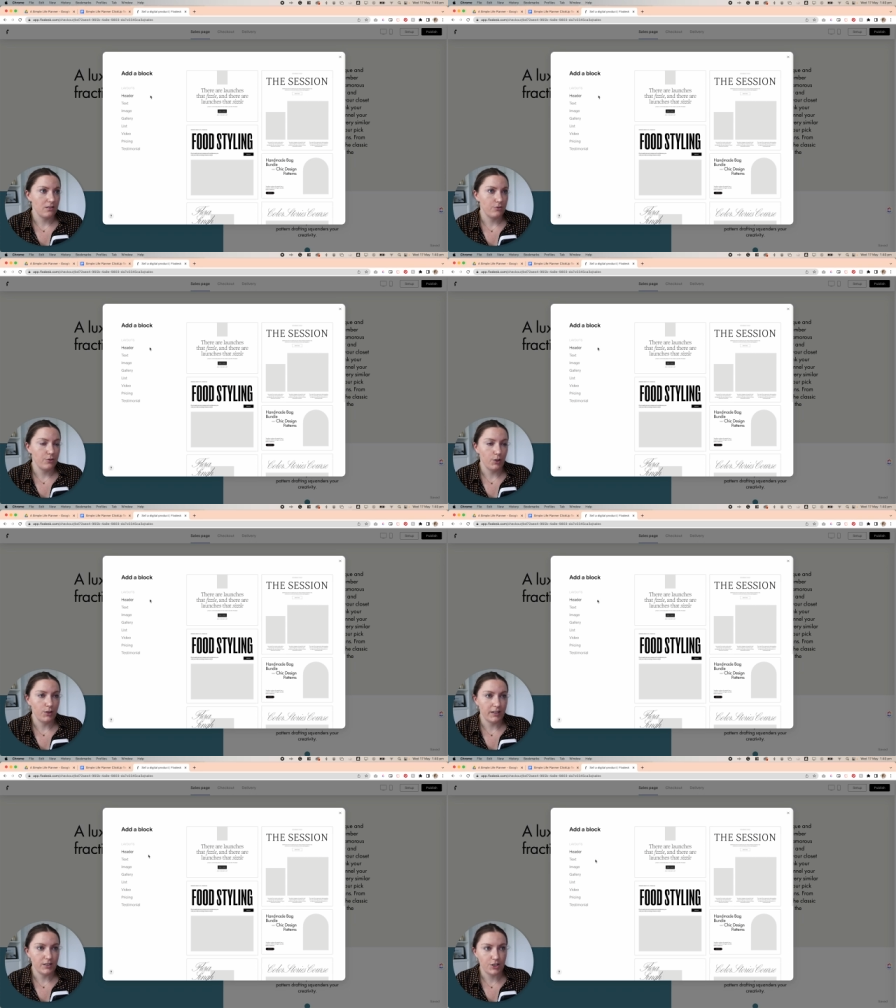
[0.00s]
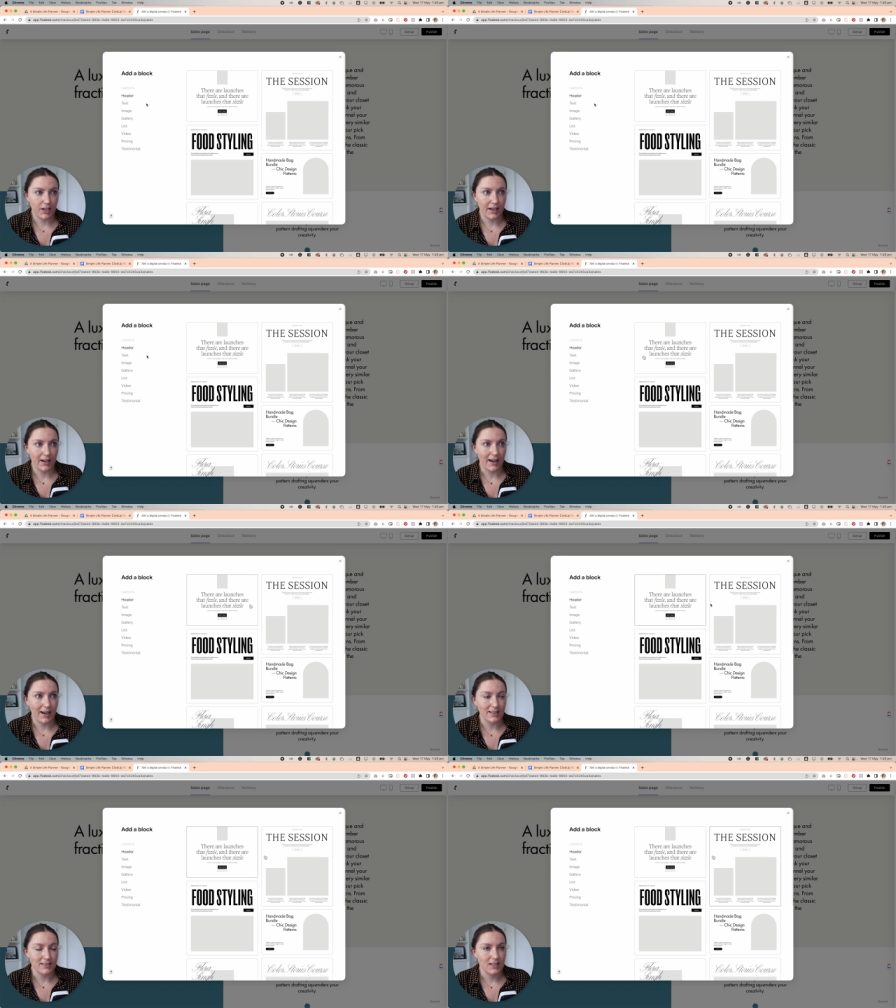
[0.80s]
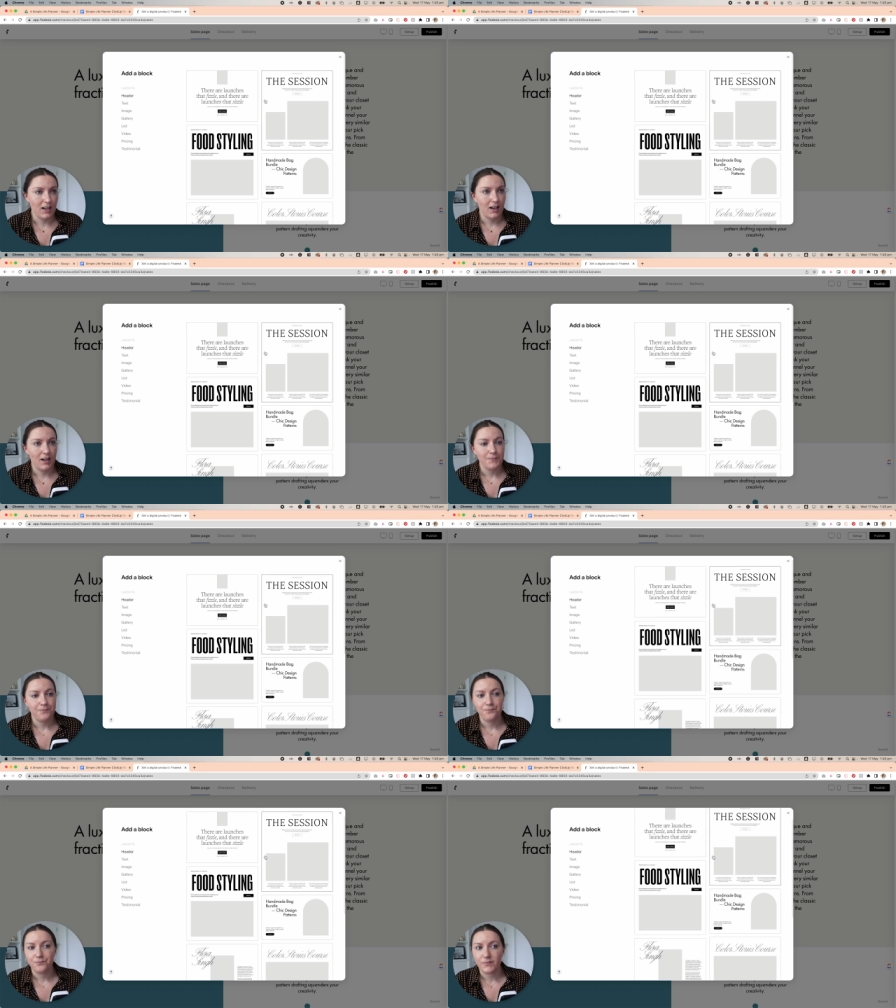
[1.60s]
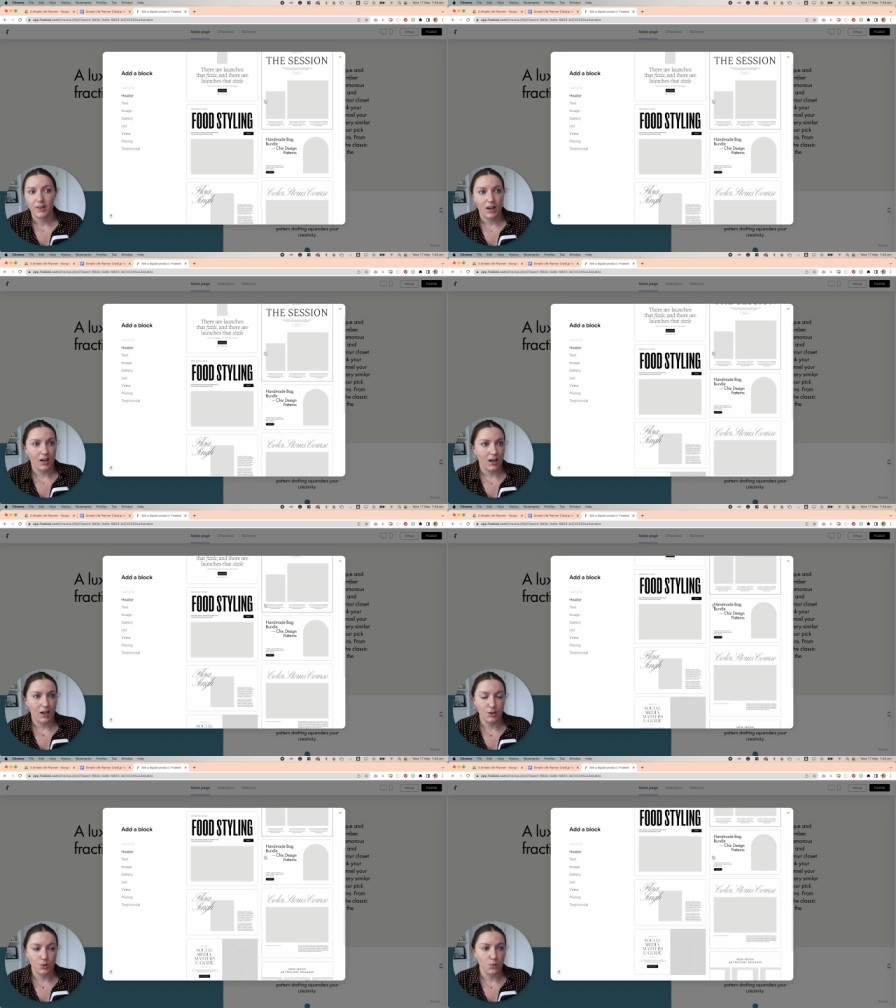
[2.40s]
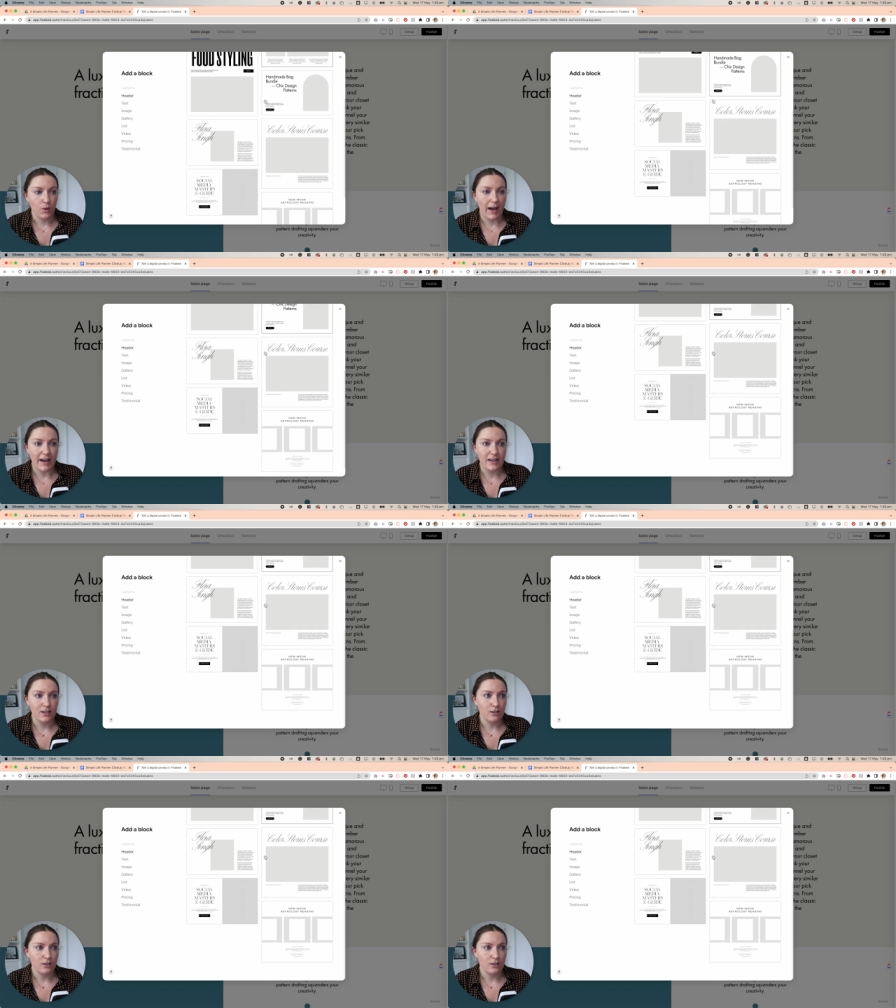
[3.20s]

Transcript: Flodesk Checkout has an array